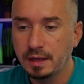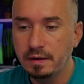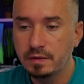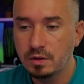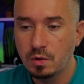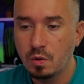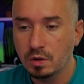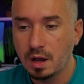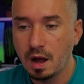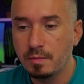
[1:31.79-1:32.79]
Even though
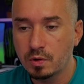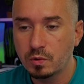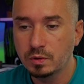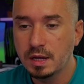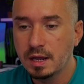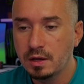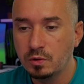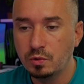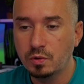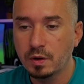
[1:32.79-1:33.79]
on Gumroad, you
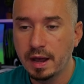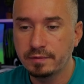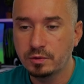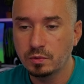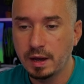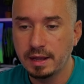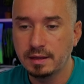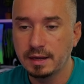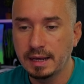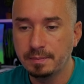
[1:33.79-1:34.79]
don't have to
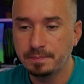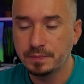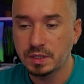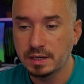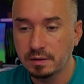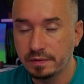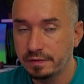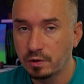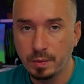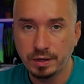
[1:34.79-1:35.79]
add a ton of
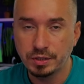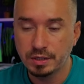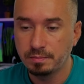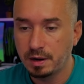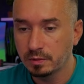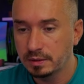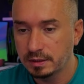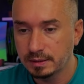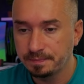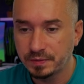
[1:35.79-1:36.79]
information about
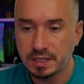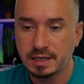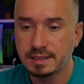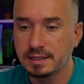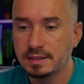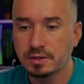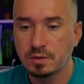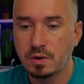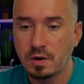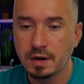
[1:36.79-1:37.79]
taxes and
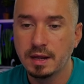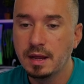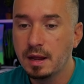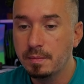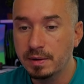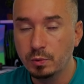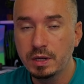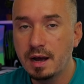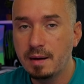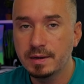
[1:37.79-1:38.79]
so on. But
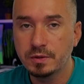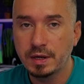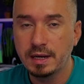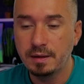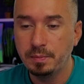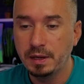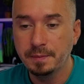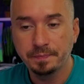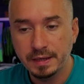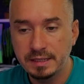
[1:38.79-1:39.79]
with Amazon KDP,
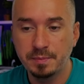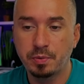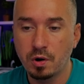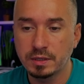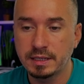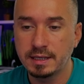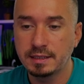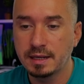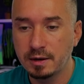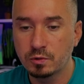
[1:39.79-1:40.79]
it's a
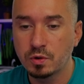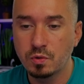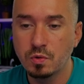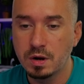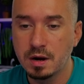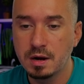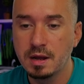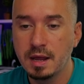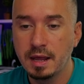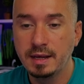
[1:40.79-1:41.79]
process, and also Google,
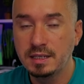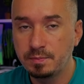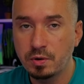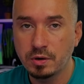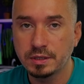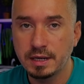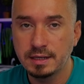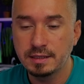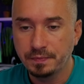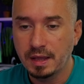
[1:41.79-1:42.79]
it's a
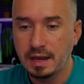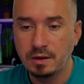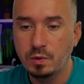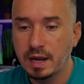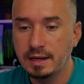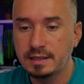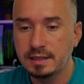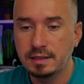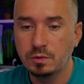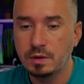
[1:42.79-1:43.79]
process, and you can
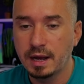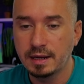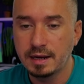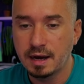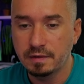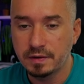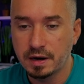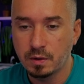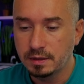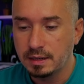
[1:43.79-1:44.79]
easily do that in half an
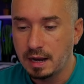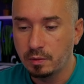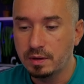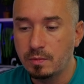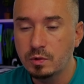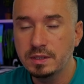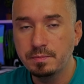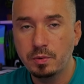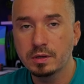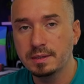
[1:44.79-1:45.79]
hour. Now, the most
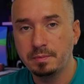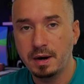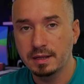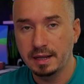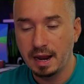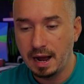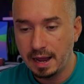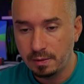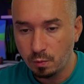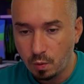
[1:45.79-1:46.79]
important part that
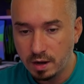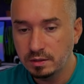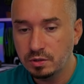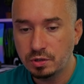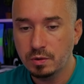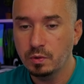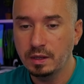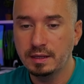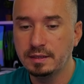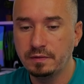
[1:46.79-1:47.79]
I want to show you
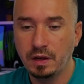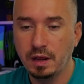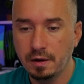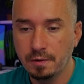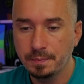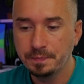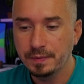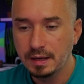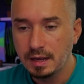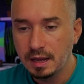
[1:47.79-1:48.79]
in this video
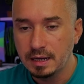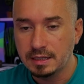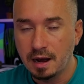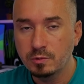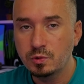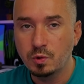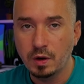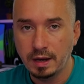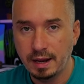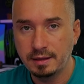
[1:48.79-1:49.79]
is how to
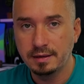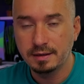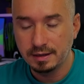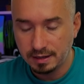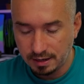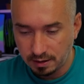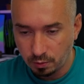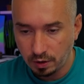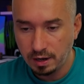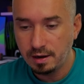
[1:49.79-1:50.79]
create a
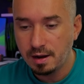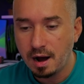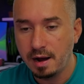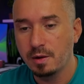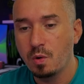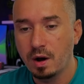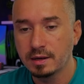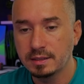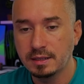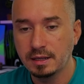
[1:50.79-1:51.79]
really high
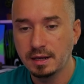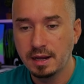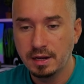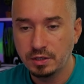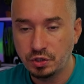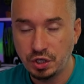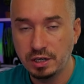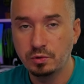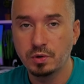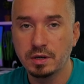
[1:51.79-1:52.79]
quality
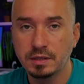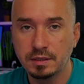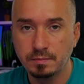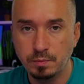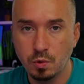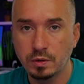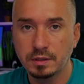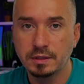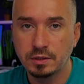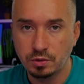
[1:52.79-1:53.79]
children's book
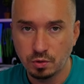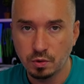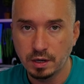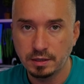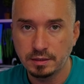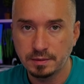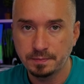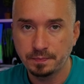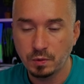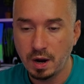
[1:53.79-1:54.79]
stories,
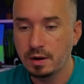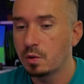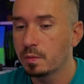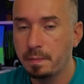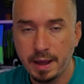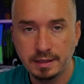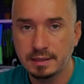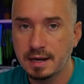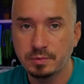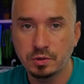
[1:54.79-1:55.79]
right? Or
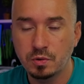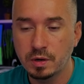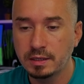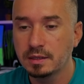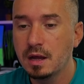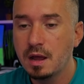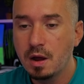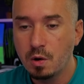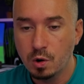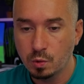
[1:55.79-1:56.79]
bedtime stories
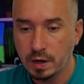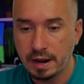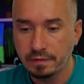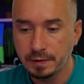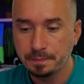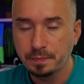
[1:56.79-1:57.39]
or whatever.